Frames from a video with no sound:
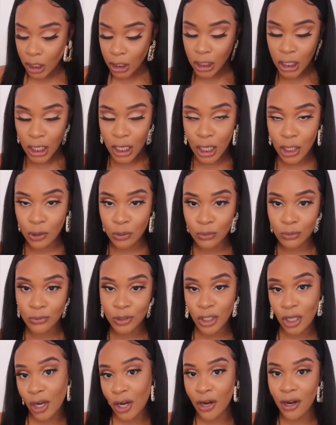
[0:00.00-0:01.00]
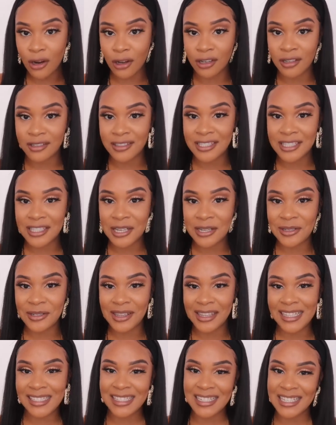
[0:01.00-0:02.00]
you know, your girl. So
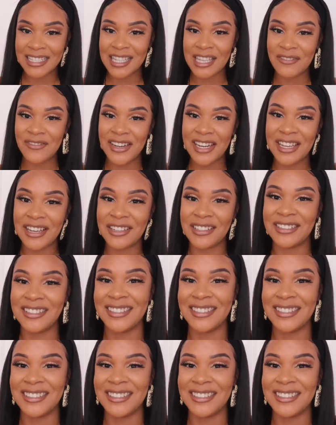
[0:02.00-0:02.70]
let's get into the video.